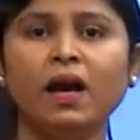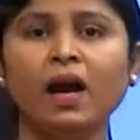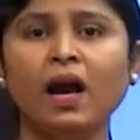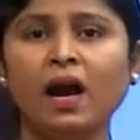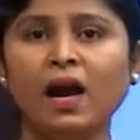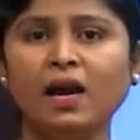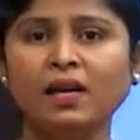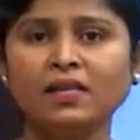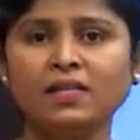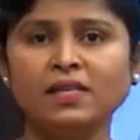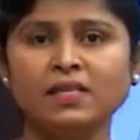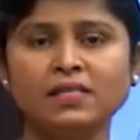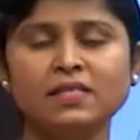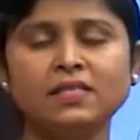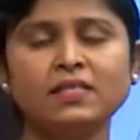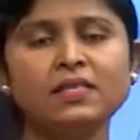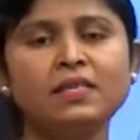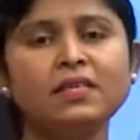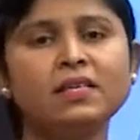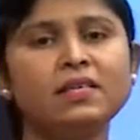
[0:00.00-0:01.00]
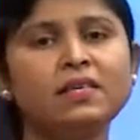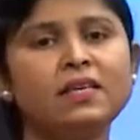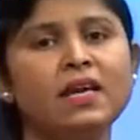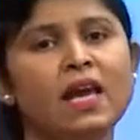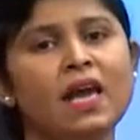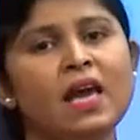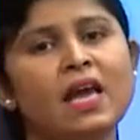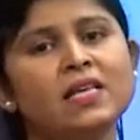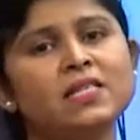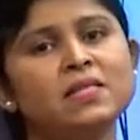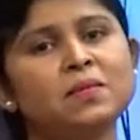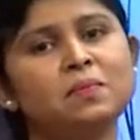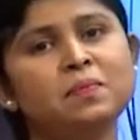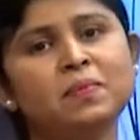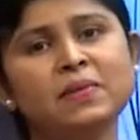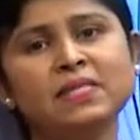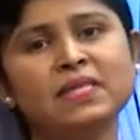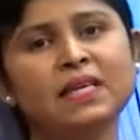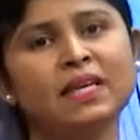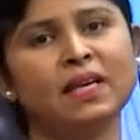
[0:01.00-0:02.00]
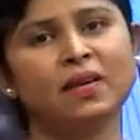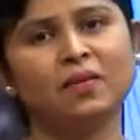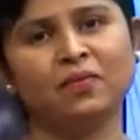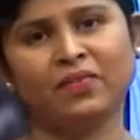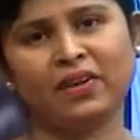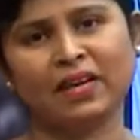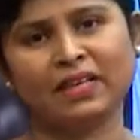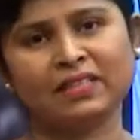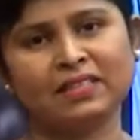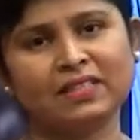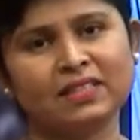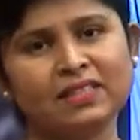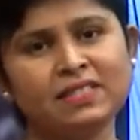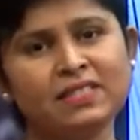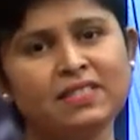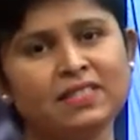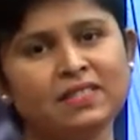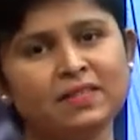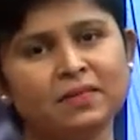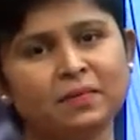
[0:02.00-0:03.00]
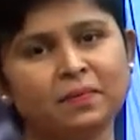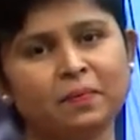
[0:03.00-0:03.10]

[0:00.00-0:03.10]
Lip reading: are considered as physical factors.